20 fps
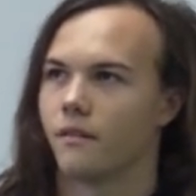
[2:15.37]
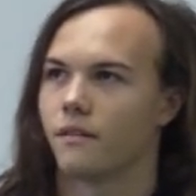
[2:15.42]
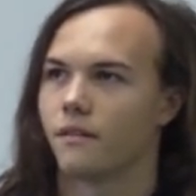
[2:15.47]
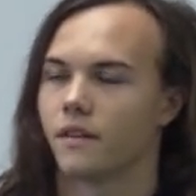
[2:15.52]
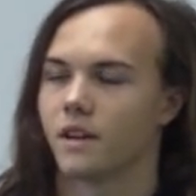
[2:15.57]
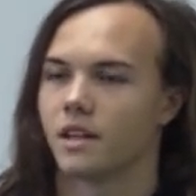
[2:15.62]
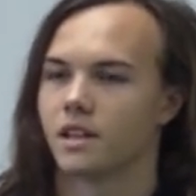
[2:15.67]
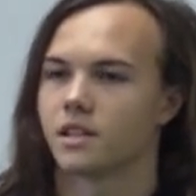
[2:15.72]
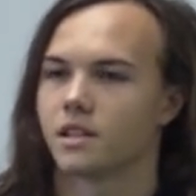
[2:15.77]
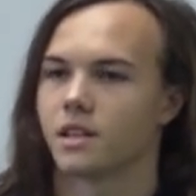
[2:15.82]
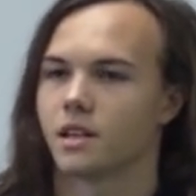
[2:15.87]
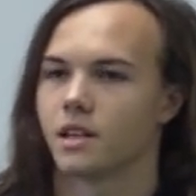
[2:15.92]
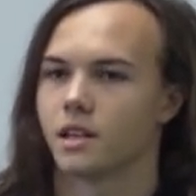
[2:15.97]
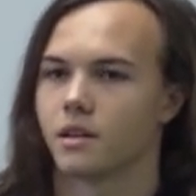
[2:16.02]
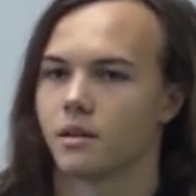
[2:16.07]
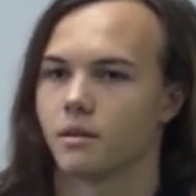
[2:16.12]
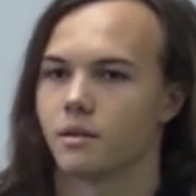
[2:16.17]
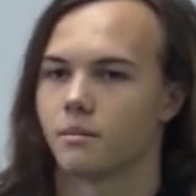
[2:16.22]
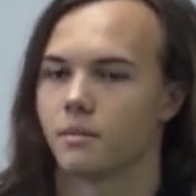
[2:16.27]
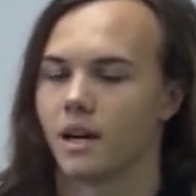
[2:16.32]

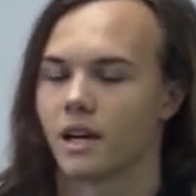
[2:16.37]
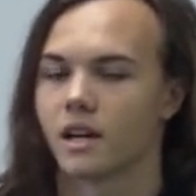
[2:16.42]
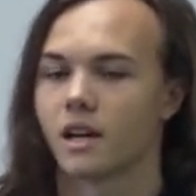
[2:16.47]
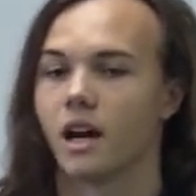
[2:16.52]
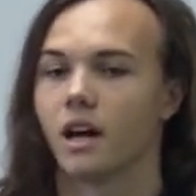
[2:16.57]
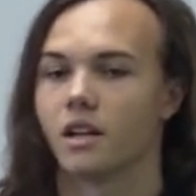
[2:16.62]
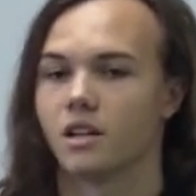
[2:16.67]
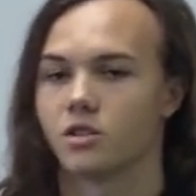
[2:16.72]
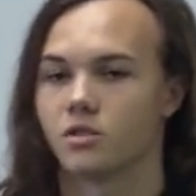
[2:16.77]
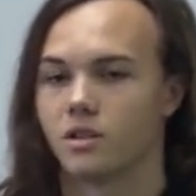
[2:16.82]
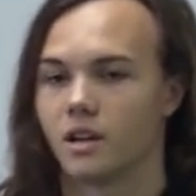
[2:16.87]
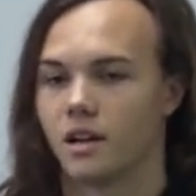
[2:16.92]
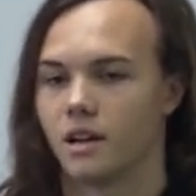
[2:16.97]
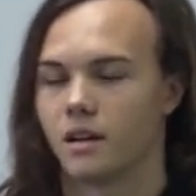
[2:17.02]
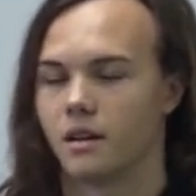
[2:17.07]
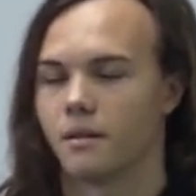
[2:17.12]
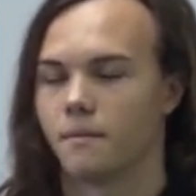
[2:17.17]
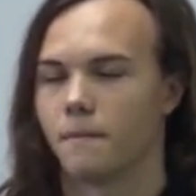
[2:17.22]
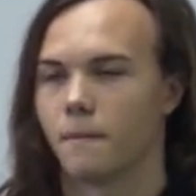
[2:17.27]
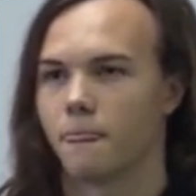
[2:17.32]
finishing my college
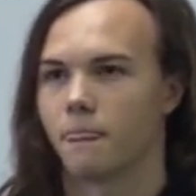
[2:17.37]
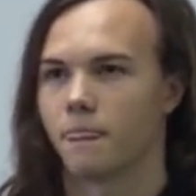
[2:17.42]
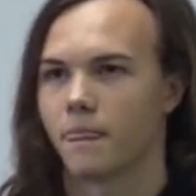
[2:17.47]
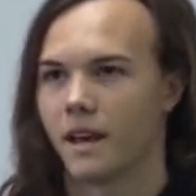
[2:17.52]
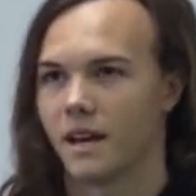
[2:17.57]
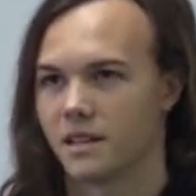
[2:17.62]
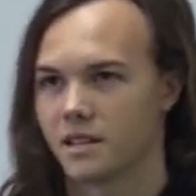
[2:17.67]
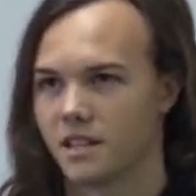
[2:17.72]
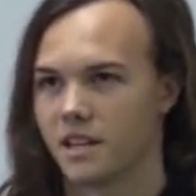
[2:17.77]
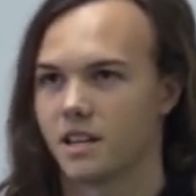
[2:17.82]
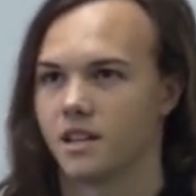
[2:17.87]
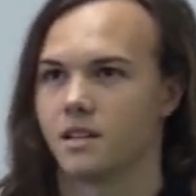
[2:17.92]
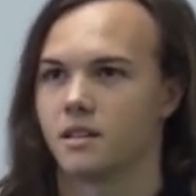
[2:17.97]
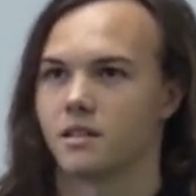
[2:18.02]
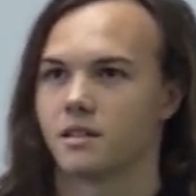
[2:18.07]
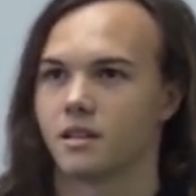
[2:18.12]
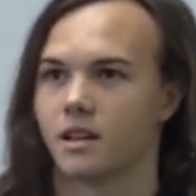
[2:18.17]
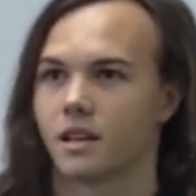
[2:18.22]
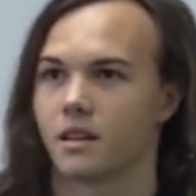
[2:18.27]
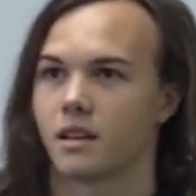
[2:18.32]

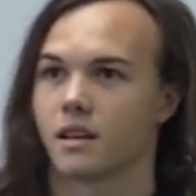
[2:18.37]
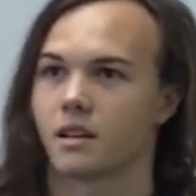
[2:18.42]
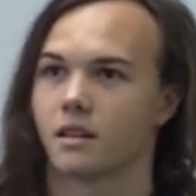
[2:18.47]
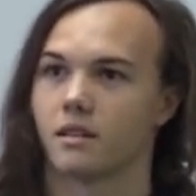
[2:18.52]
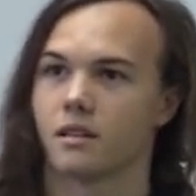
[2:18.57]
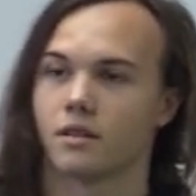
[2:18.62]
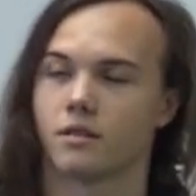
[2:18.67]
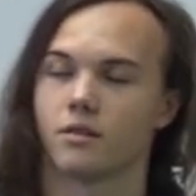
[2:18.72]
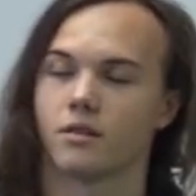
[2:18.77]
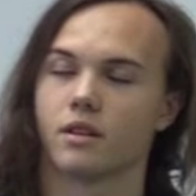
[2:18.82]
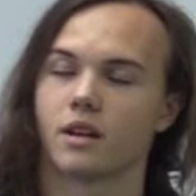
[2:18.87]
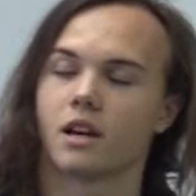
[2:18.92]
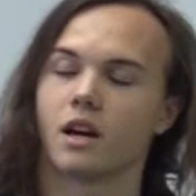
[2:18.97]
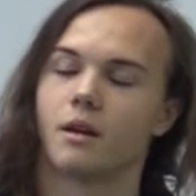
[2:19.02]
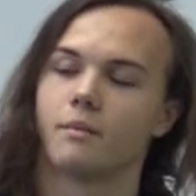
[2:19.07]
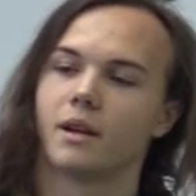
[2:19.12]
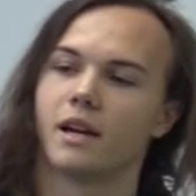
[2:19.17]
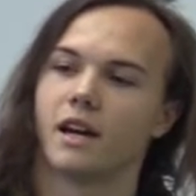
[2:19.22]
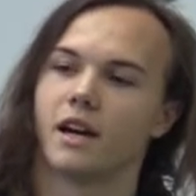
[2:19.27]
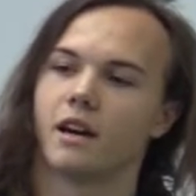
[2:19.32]
essays, like through the
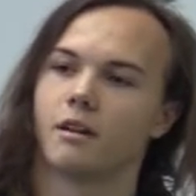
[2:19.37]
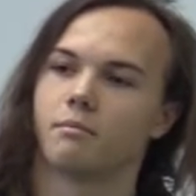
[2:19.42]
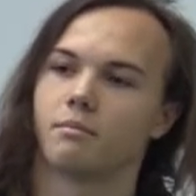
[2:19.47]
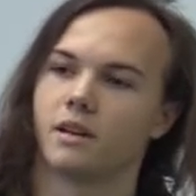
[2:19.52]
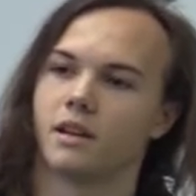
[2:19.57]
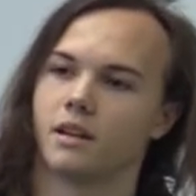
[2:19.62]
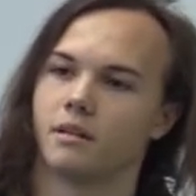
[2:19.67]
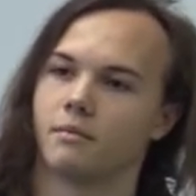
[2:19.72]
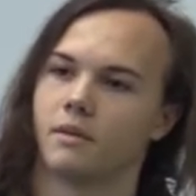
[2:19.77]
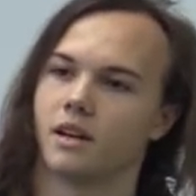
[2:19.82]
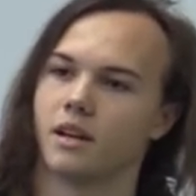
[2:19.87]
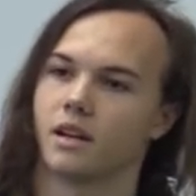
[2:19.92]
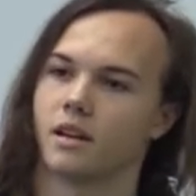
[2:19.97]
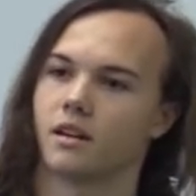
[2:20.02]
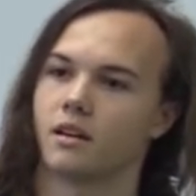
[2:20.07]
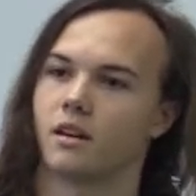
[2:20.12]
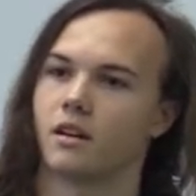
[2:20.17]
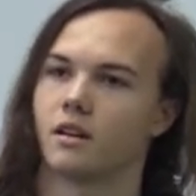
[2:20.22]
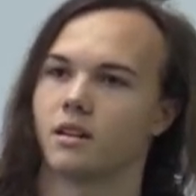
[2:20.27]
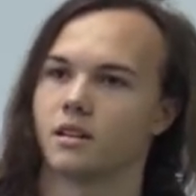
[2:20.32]
Common App, and my
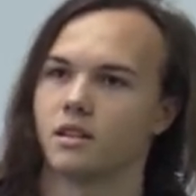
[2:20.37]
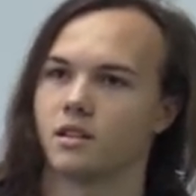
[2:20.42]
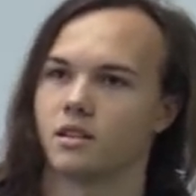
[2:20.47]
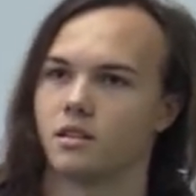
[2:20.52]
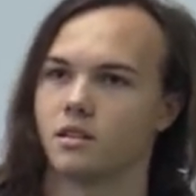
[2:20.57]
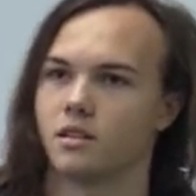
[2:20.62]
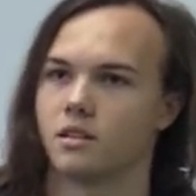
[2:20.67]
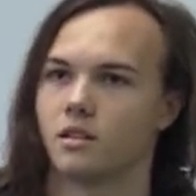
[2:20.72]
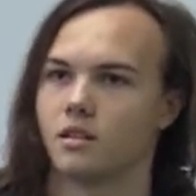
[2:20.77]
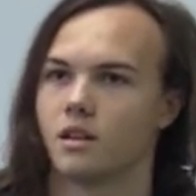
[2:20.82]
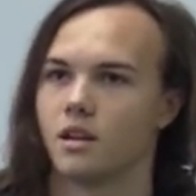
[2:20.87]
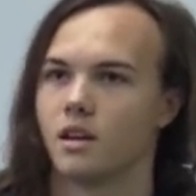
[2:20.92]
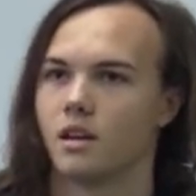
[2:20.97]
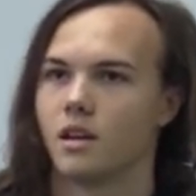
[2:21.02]
college